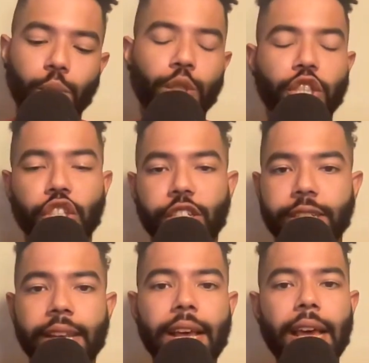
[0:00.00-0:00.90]
which is
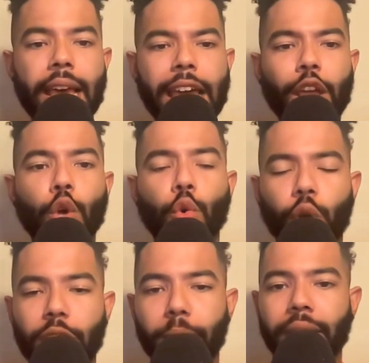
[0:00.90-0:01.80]
just
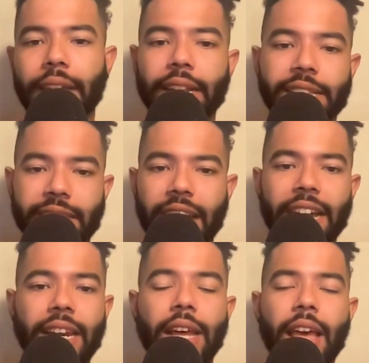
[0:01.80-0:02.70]
incredibly
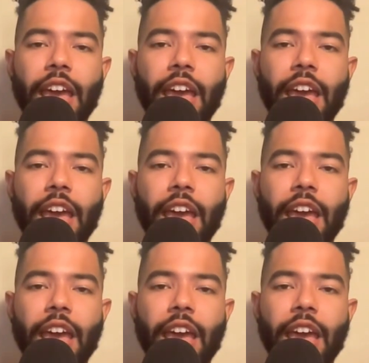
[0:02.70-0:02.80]
insane.